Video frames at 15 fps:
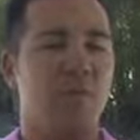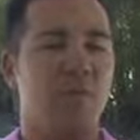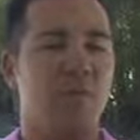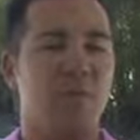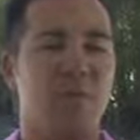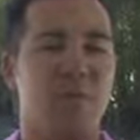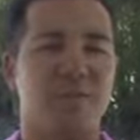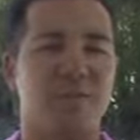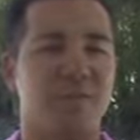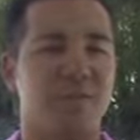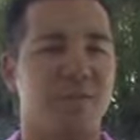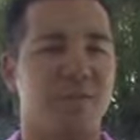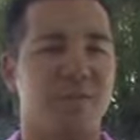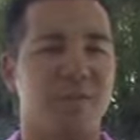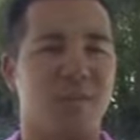just because a
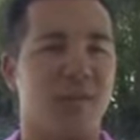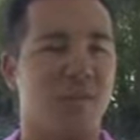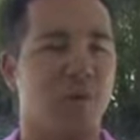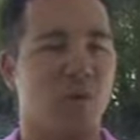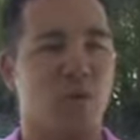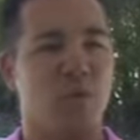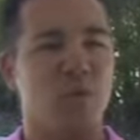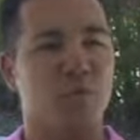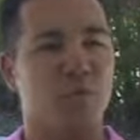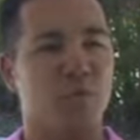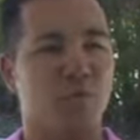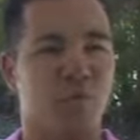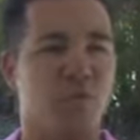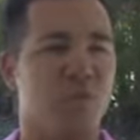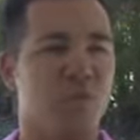lot more homes with
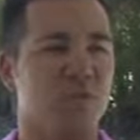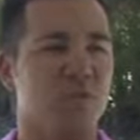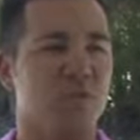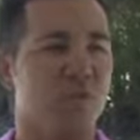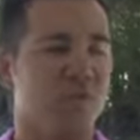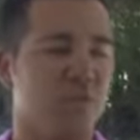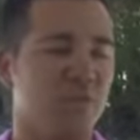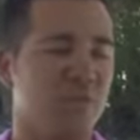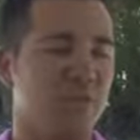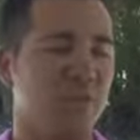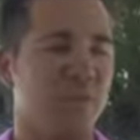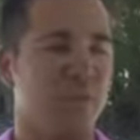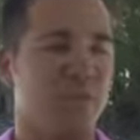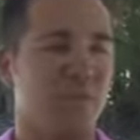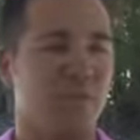foreclosures and short
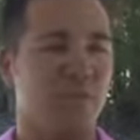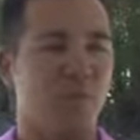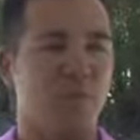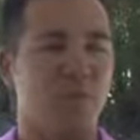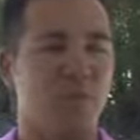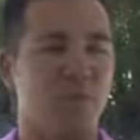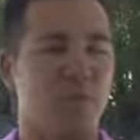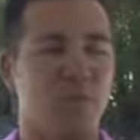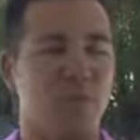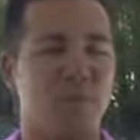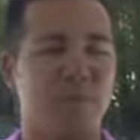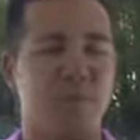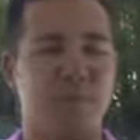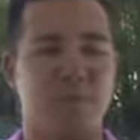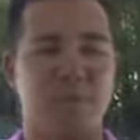sales have become affordable to more
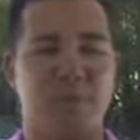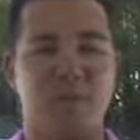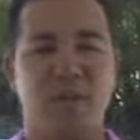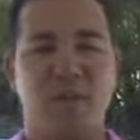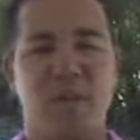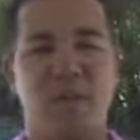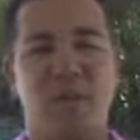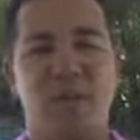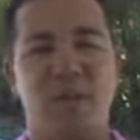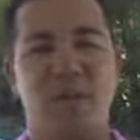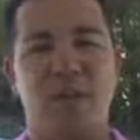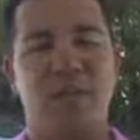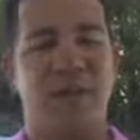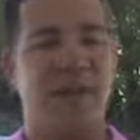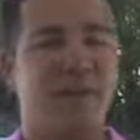people.
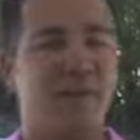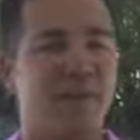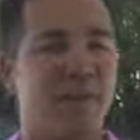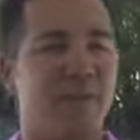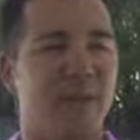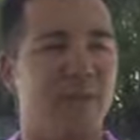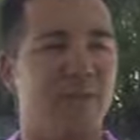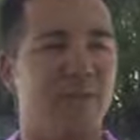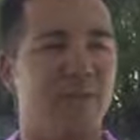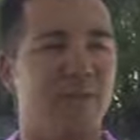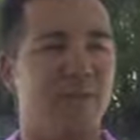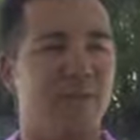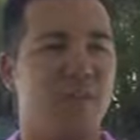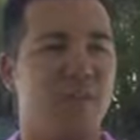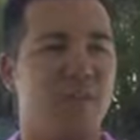The higher ends,
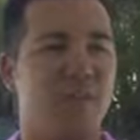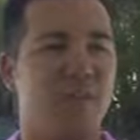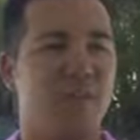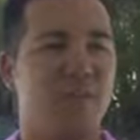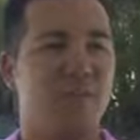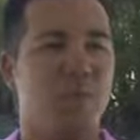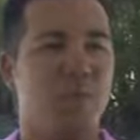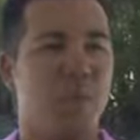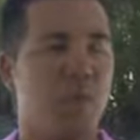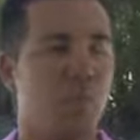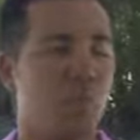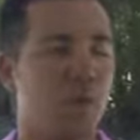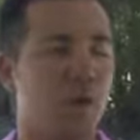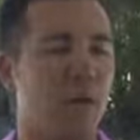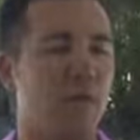
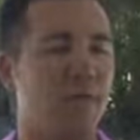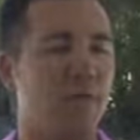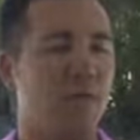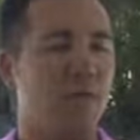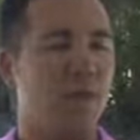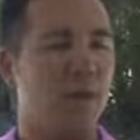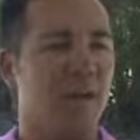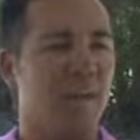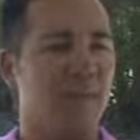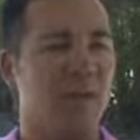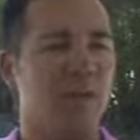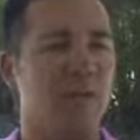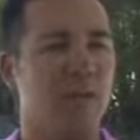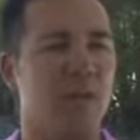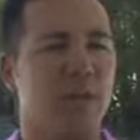where I am
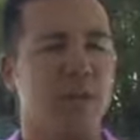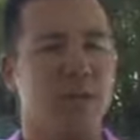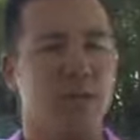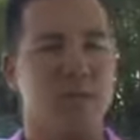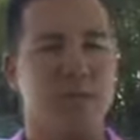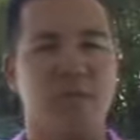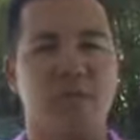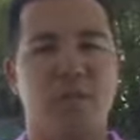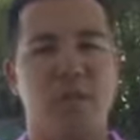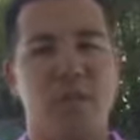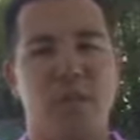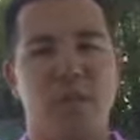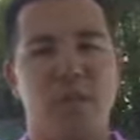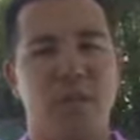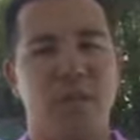on Anne Marie Island,
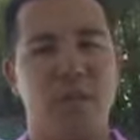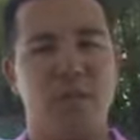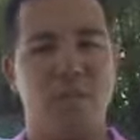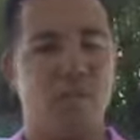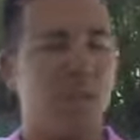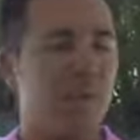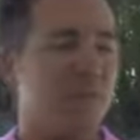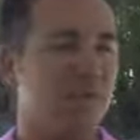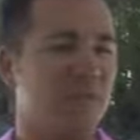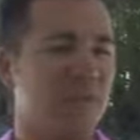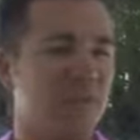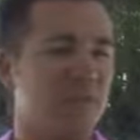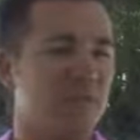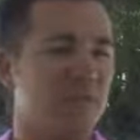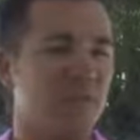it's pretty much
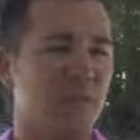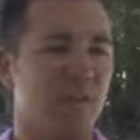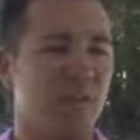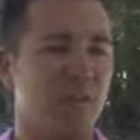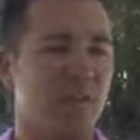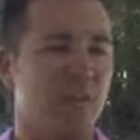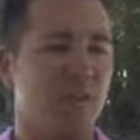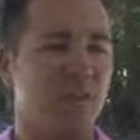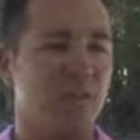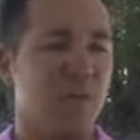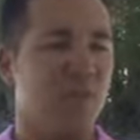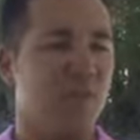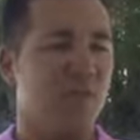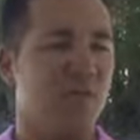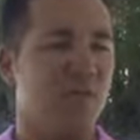stabilized. I think everything
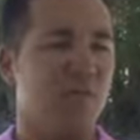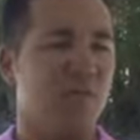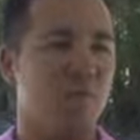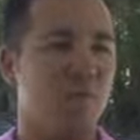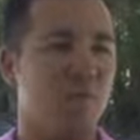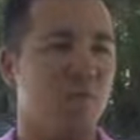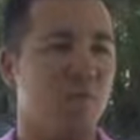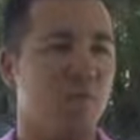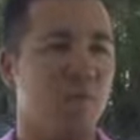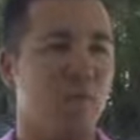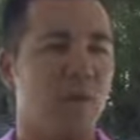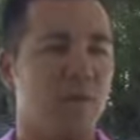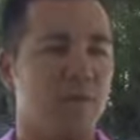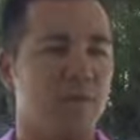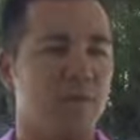here is
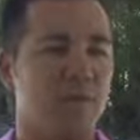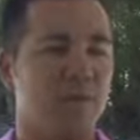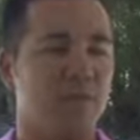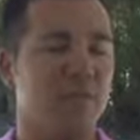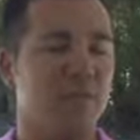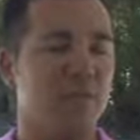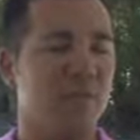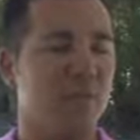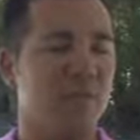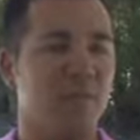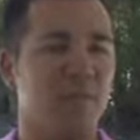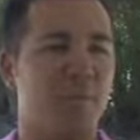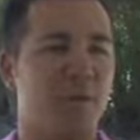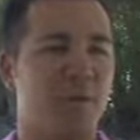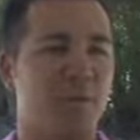relatively the same over
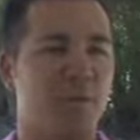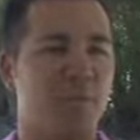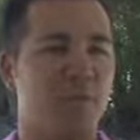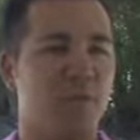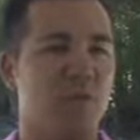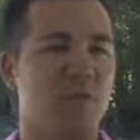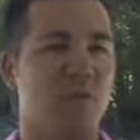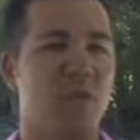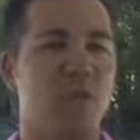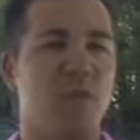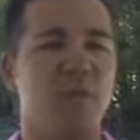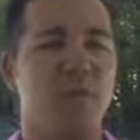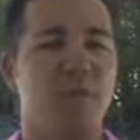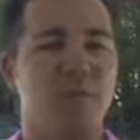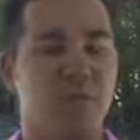the past few months.
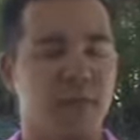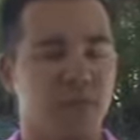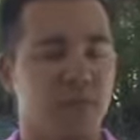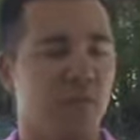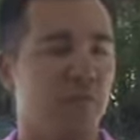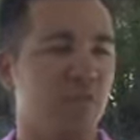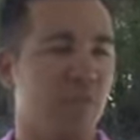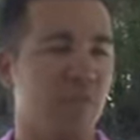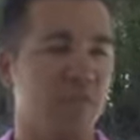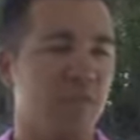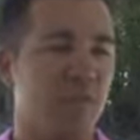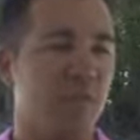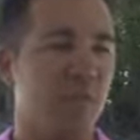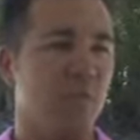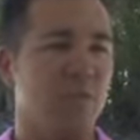Things are still
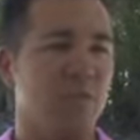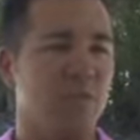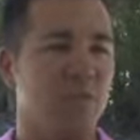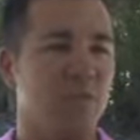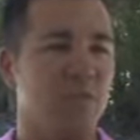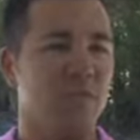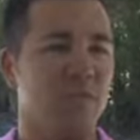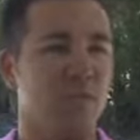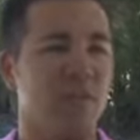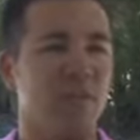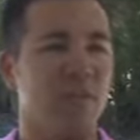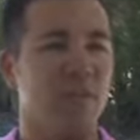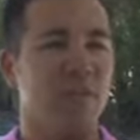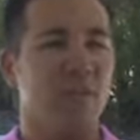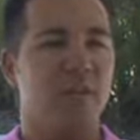selling, which is a
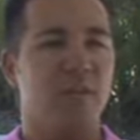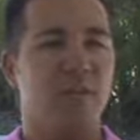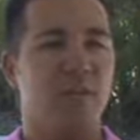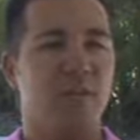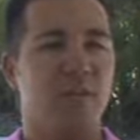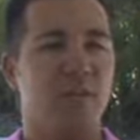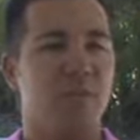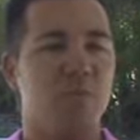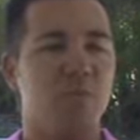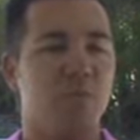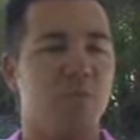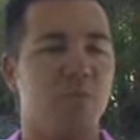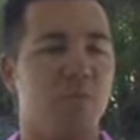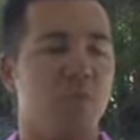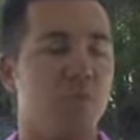sign.
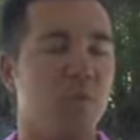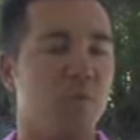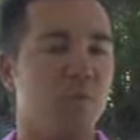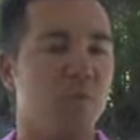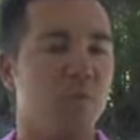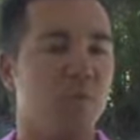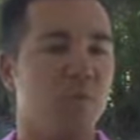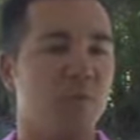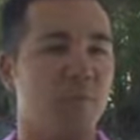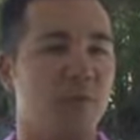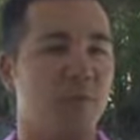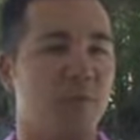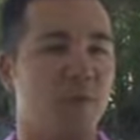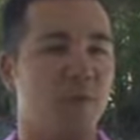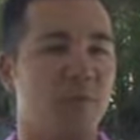So from
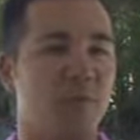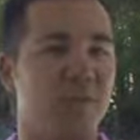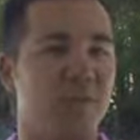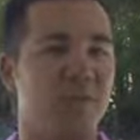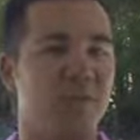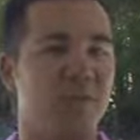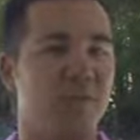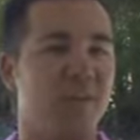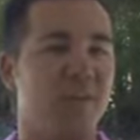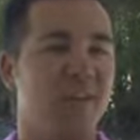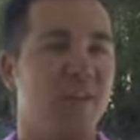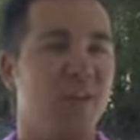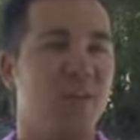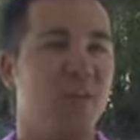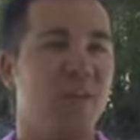here, hopefully it just,
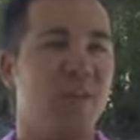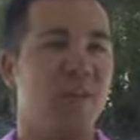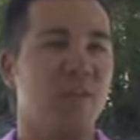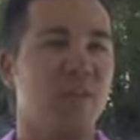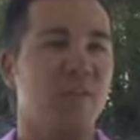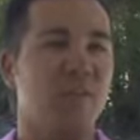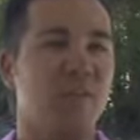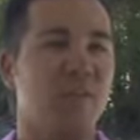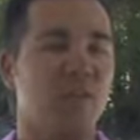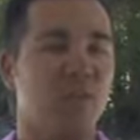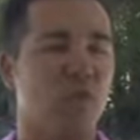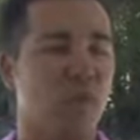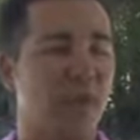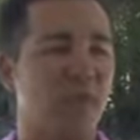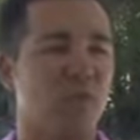even if it's
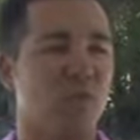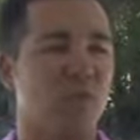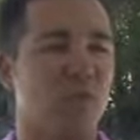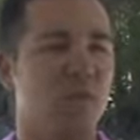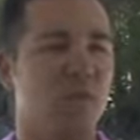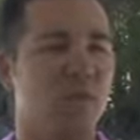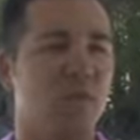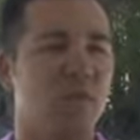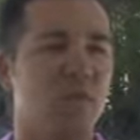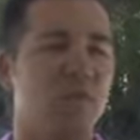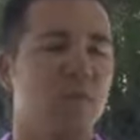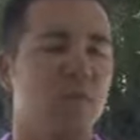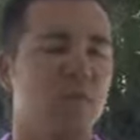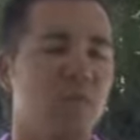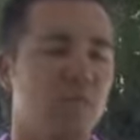a gradual
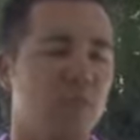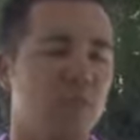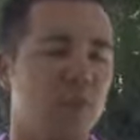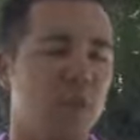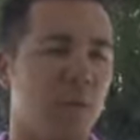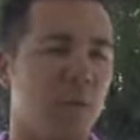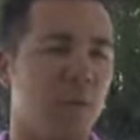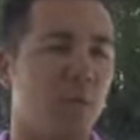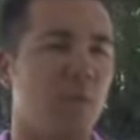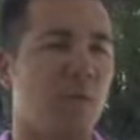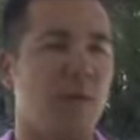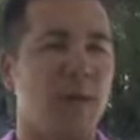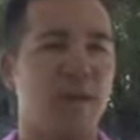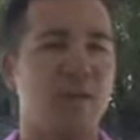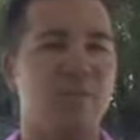upward
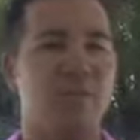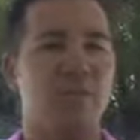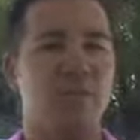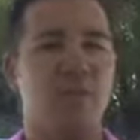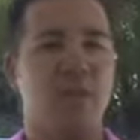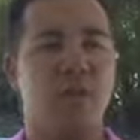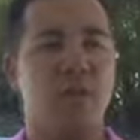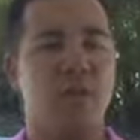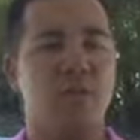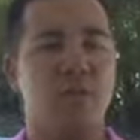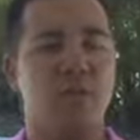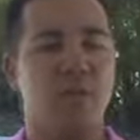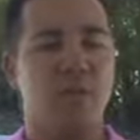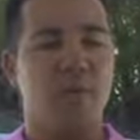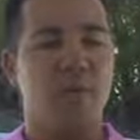rise,
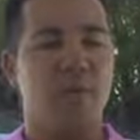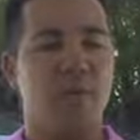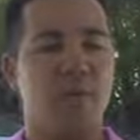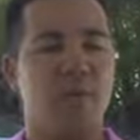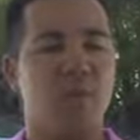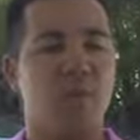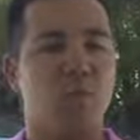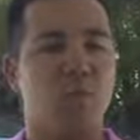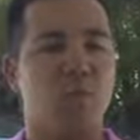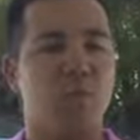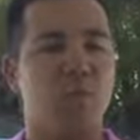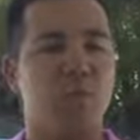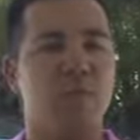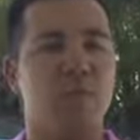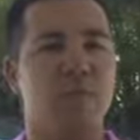I think
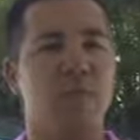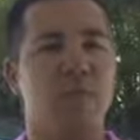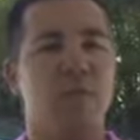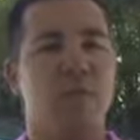once